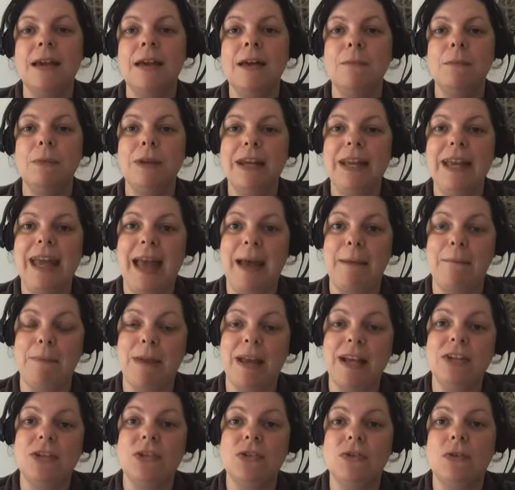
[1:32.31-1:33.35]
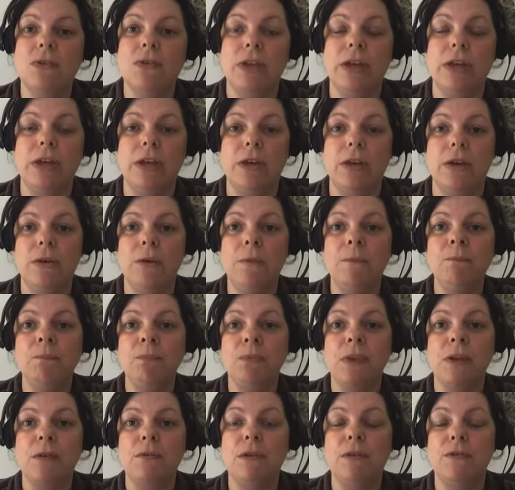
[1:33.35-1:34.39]
But again, make sure that you
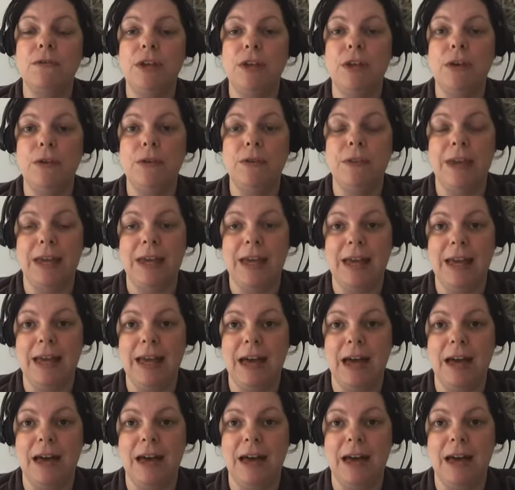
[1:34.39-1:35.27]
review the